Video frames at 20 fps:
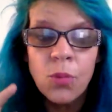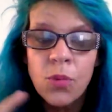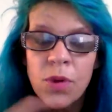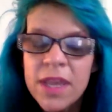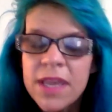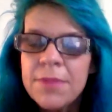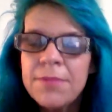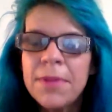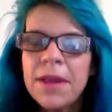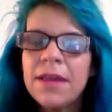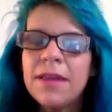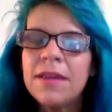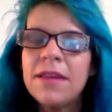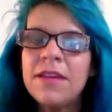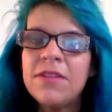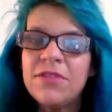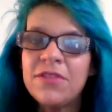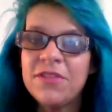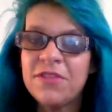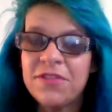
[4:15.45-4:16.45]
we may
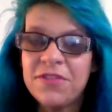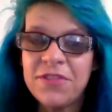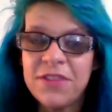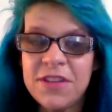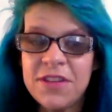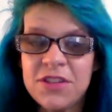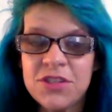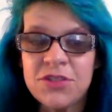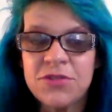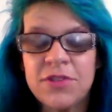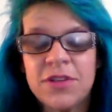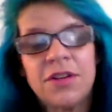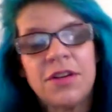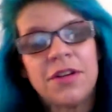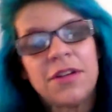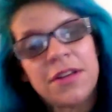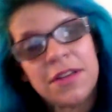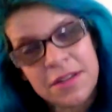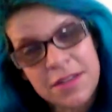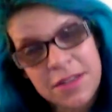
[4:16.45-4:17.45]
even feature it
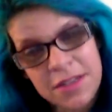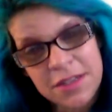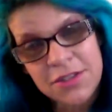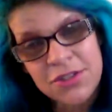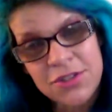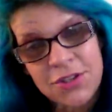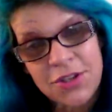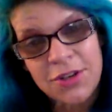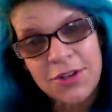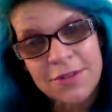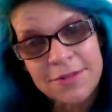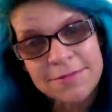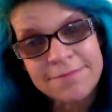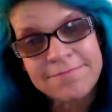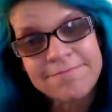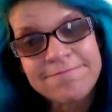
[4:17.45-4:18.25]
on our next show.